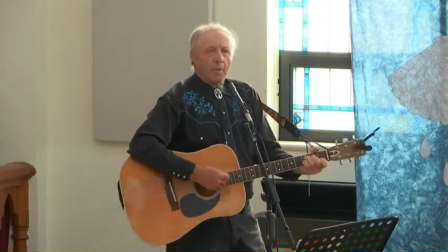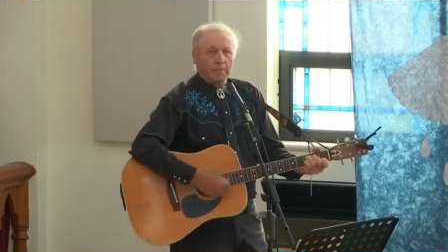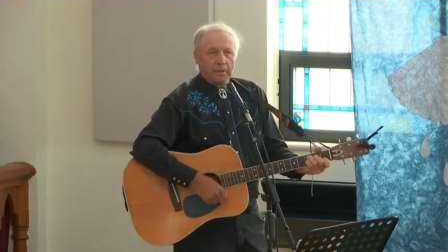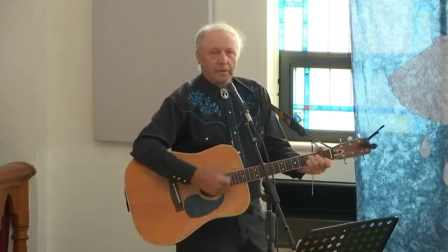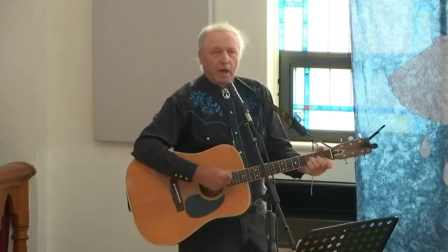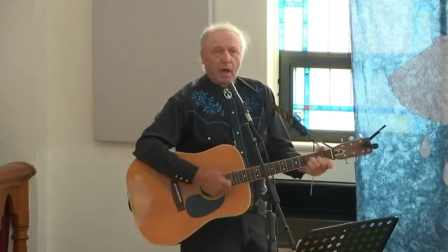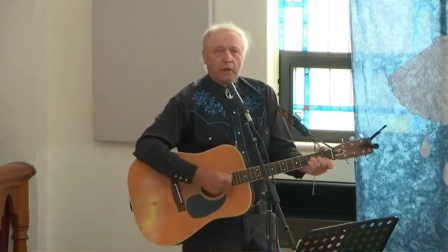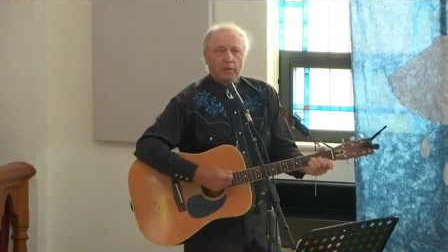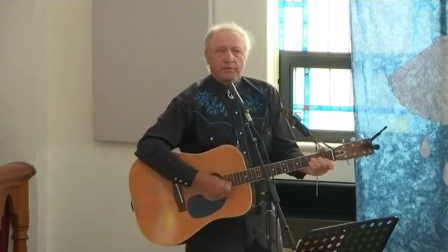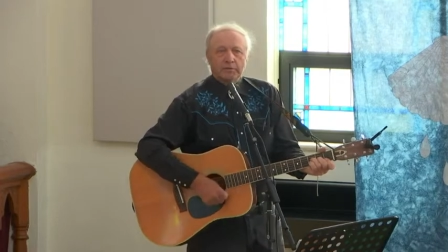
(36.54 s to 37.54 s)
Be
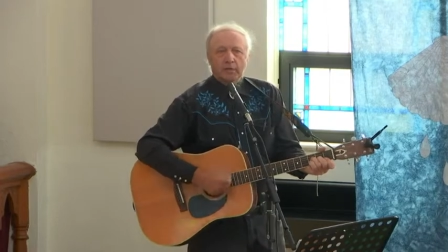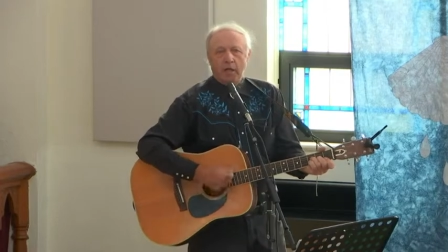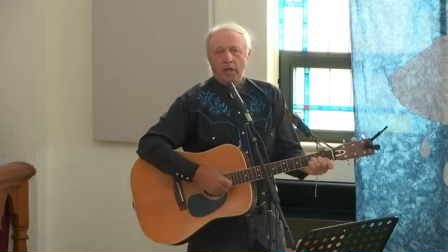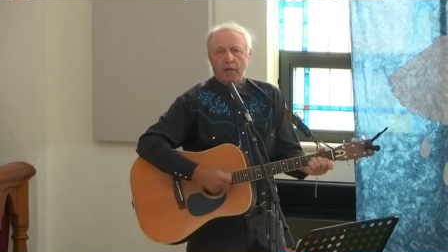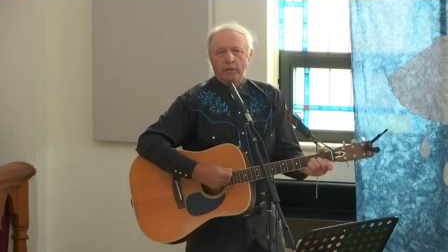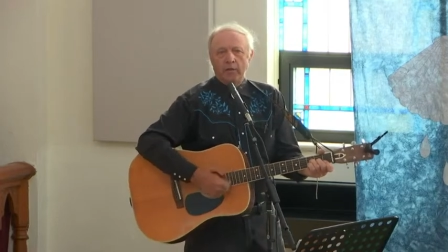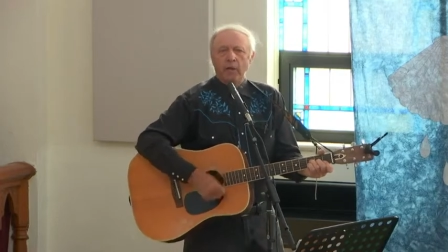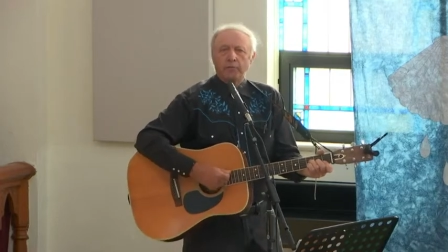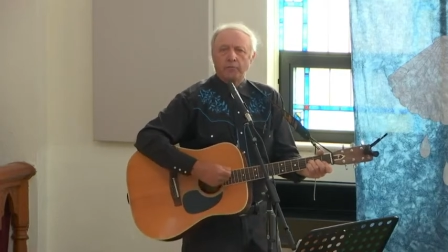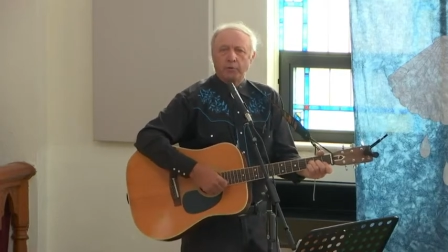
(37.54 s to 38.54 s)
honest, kind,
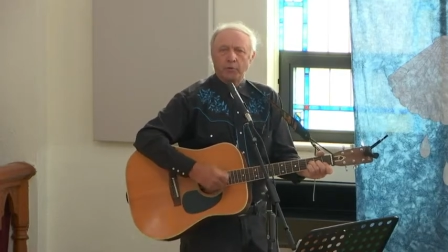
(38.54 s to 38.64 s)
and